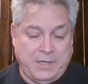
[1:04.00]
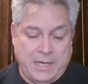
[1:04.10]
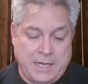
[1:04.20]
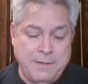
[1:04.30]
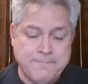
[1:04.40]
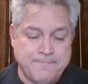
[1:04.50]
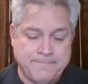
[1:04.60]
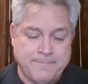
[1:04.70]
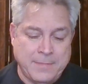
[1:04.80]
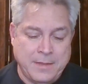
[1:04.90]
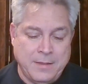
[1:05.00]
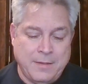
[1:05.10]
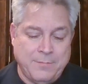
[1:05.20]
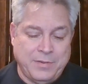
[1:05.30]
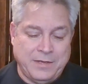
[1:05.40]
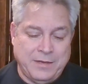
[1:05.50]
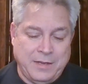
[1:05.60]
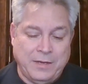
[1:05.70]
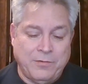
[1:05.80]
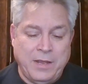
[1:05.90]
Okay. But,
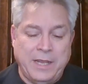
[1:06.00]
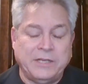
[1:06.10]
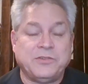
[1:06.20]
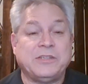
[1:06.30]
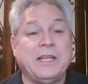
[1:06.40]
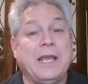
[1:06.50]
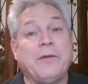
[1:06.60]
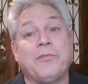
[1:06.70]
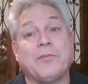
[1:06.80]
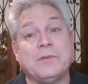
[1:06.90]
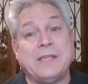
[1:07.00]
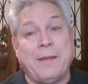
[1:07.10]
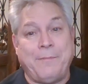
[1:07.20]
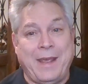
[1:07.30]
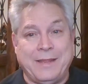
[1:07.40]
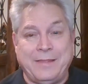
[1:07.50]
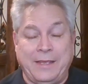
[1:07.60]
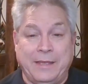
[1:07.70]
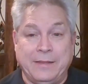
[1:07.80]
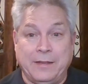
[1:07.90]
you know, interesting how he throws that man
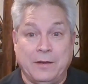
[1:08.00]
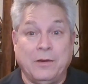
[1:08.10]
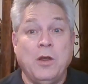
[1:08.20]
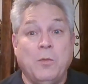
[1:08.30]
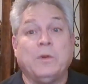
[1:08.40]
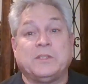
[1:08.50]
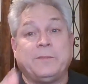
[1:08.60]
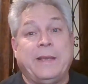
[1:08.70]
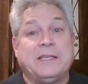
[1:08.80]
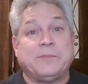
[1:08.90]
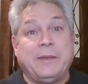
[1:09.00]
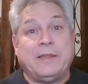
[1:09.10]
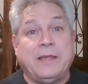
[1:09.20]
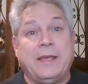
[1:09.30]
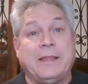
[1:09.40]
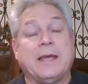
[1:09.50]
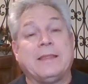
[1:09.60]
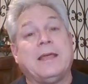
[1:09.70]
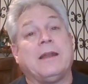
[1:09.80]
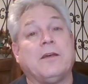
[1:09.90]
thing in there, which makes me think
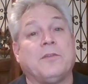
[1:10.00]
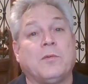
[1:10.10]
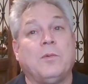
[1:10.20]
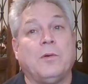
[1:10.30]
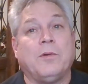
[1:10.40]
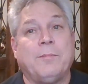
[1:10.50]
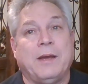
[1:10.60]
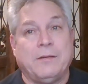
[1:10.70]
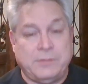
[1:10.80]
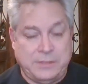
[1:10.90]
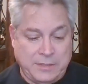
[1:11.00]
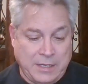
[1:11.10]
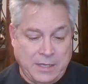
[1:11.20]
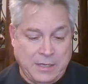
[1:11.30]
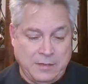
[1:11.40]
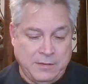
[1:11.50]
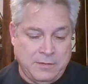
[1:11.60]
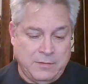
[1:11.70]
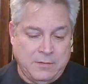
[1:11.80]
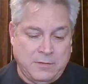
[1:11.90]
that that other quote about uh,
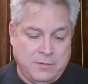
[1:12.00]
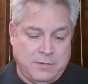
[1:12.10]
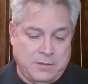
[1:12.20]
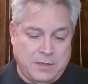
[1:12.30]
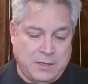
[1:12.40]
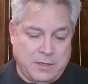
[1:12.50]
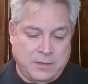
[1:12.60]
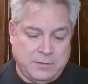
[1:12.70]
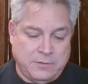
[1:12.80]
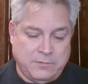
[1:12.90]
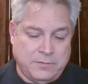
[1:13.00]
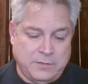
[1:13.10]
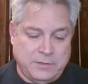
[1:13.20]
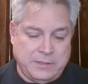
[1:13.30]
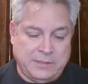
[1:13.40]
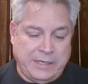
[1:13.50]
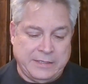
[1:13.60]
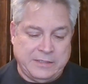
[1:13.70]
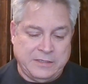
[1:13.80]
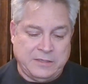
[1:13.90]
uh,
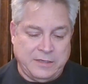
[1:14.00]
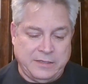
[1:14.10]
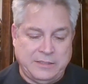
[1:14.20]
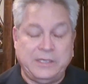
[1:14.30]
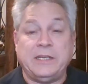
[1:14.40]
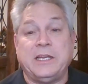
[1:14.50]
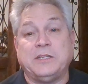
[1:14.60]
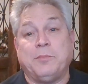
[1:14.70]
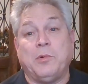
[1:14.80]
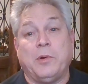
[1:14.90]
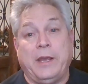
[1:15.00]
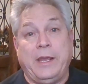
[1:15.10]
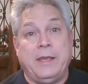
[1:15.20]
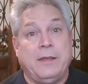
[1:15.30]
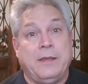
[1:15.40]
DeSantis and a teenage boy